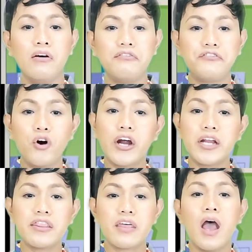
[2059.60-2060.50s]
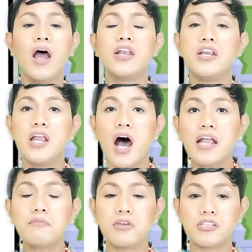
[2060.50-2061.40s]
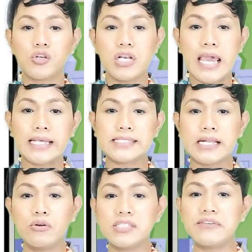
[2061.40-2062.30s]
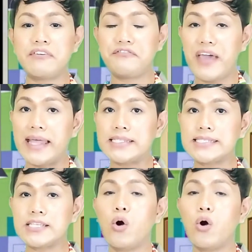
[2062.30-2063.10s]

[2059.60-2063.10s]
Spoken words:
Fourth, non-mutually exclusive events